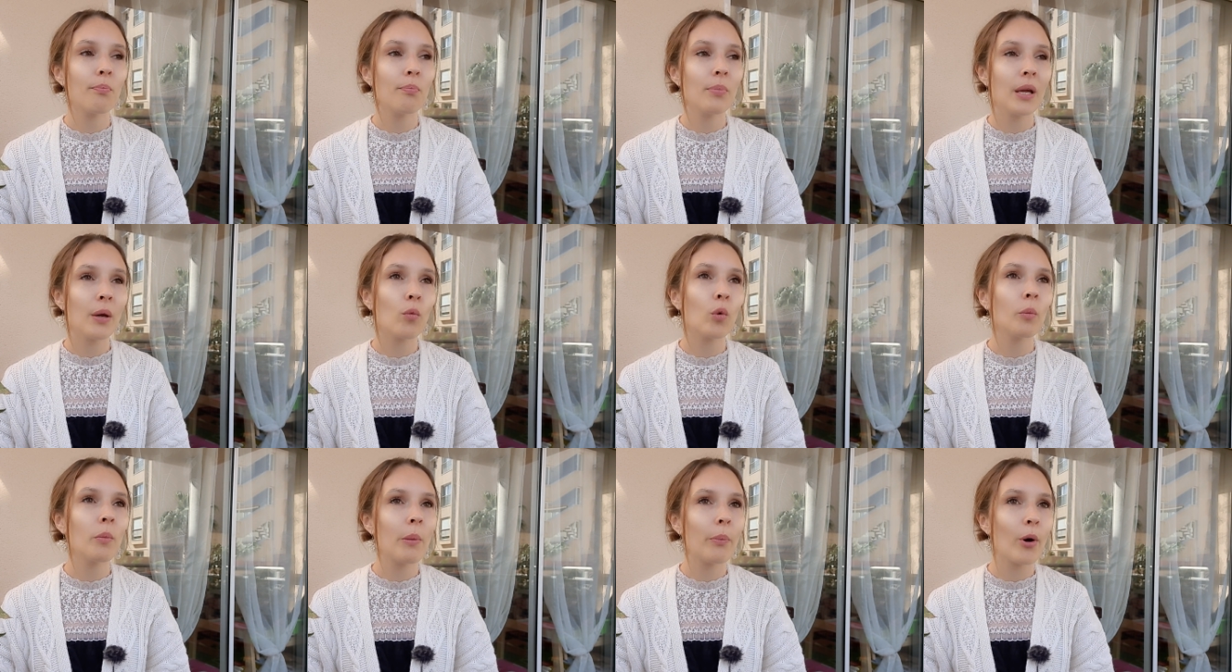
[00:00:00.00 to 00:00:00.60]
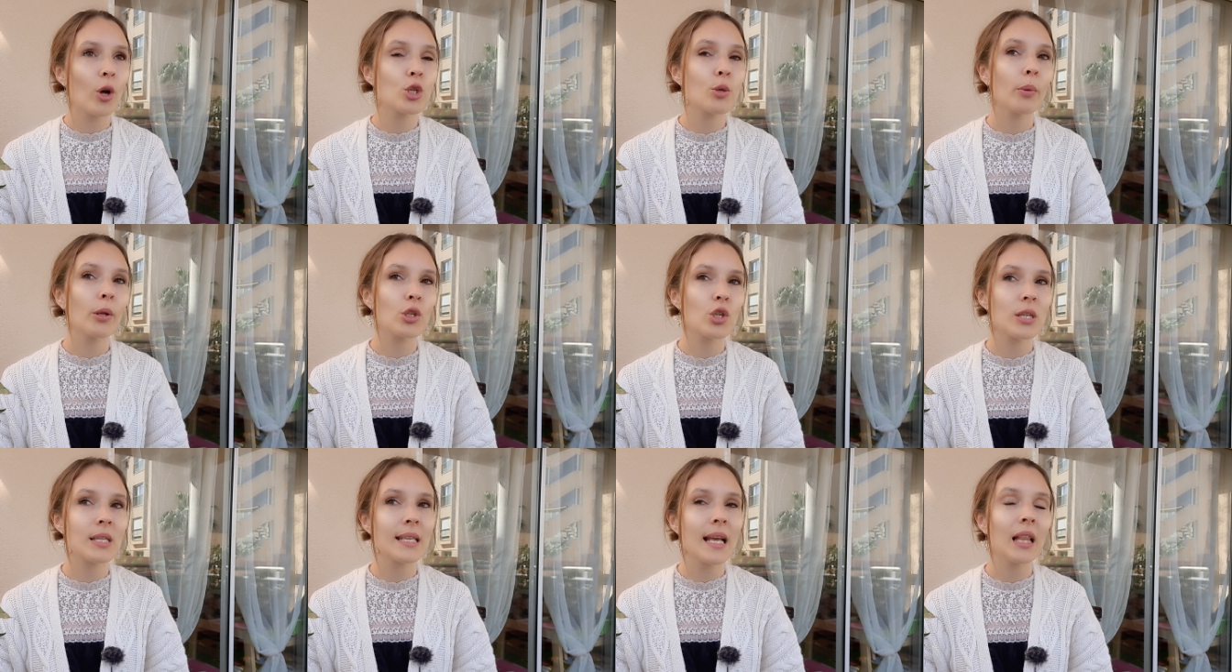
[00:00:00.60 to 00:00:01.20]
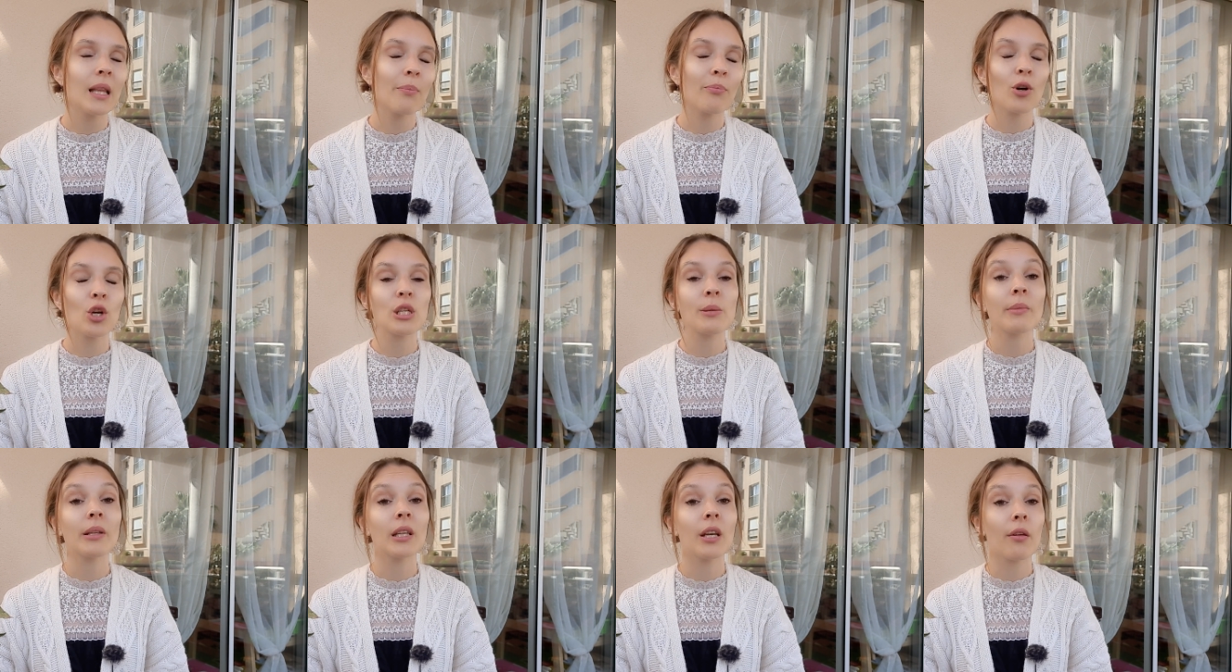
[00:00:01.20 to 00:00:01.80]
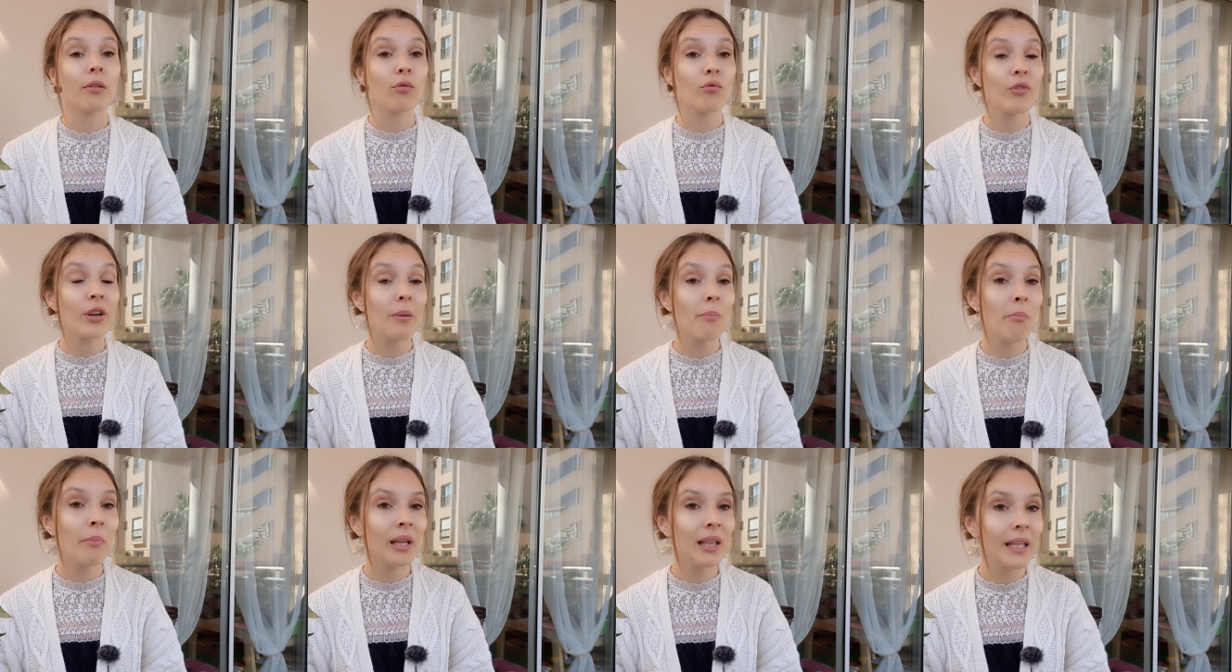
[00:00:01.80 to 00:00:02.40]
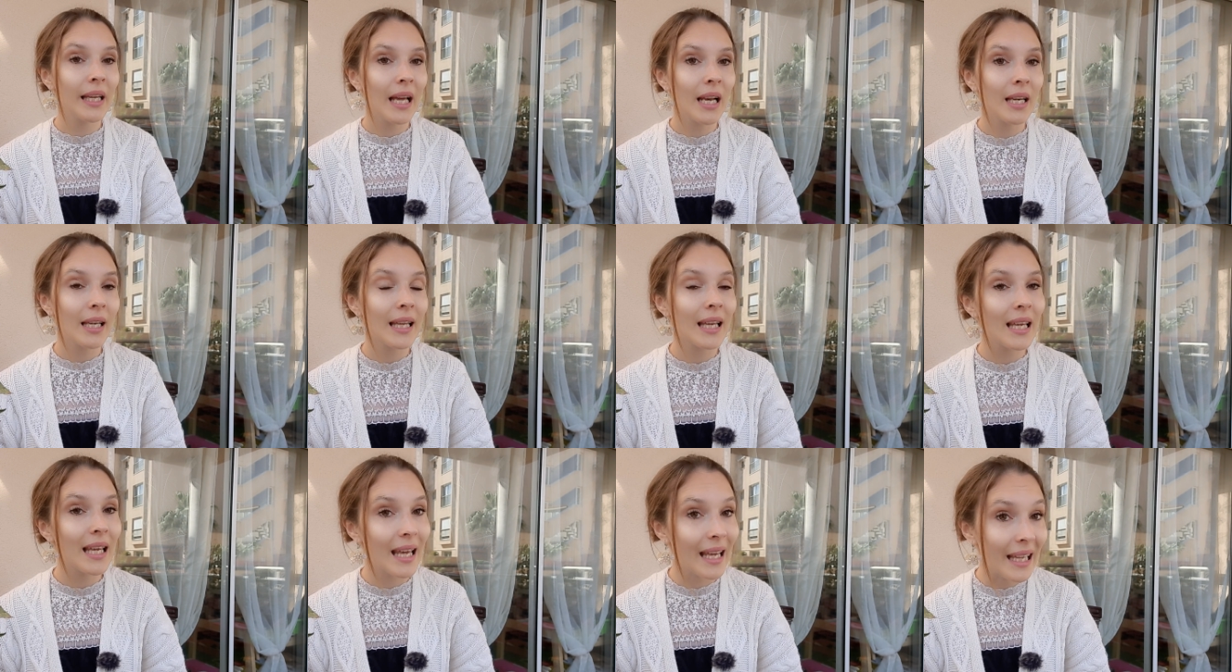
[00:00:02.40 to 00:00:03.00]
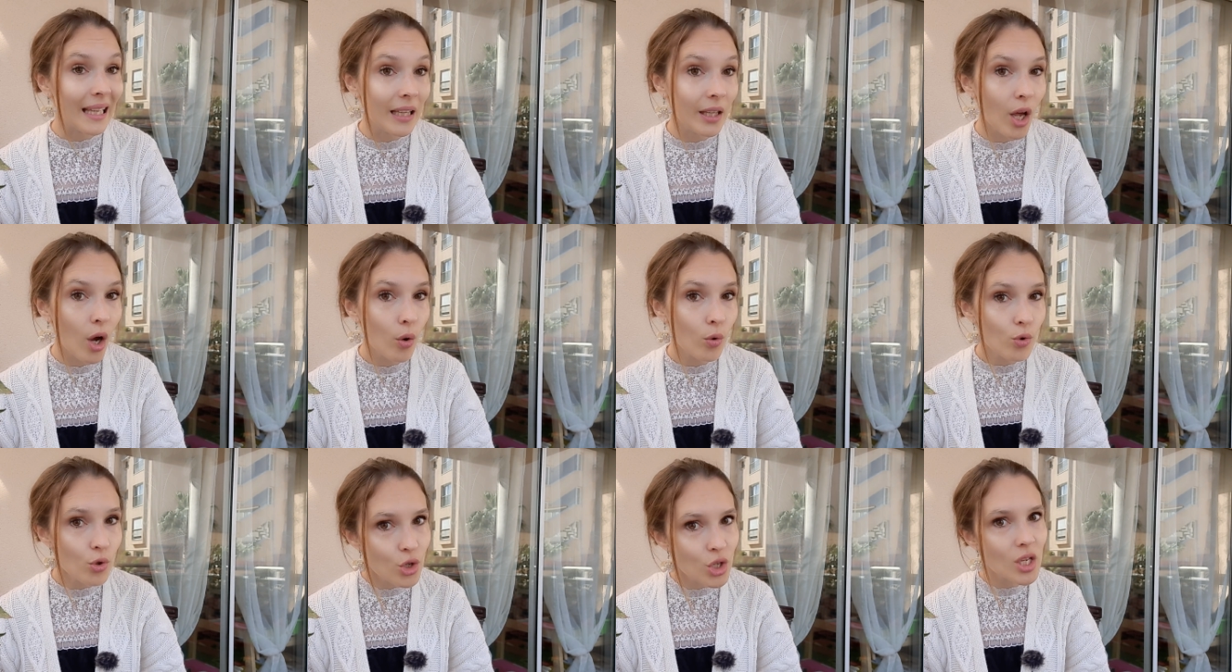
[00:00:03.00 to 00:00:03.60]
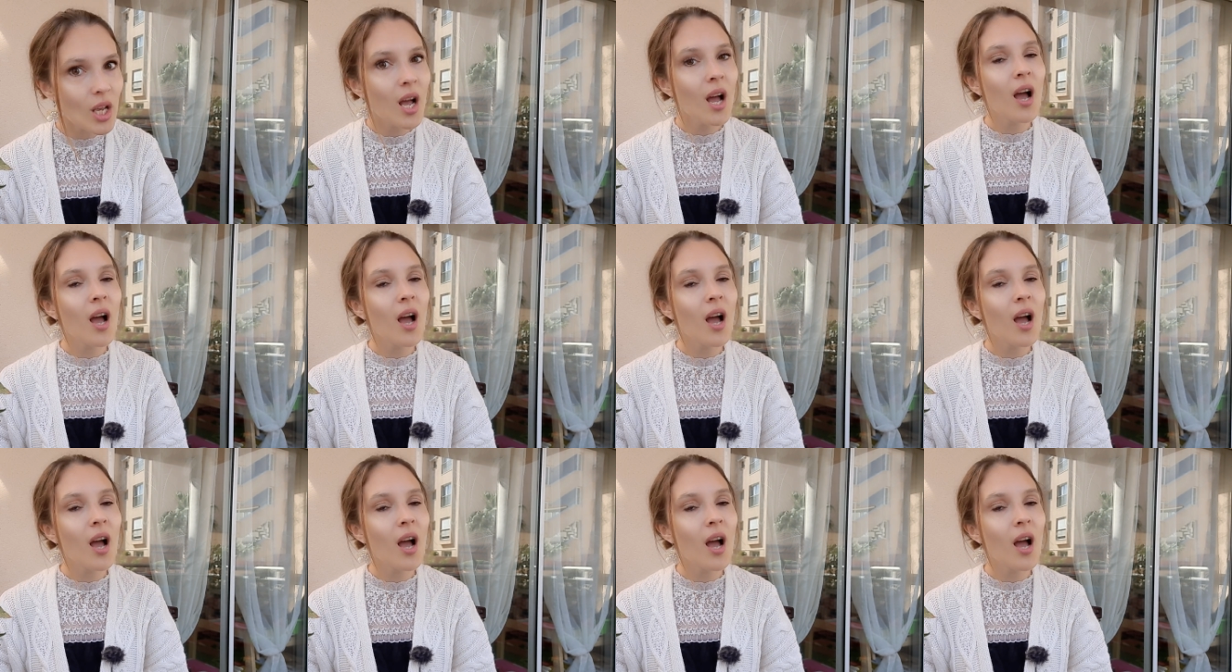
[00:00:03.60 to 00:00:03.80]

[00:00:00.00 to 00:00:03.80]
it will be possible to sell approximately 3 million kilos.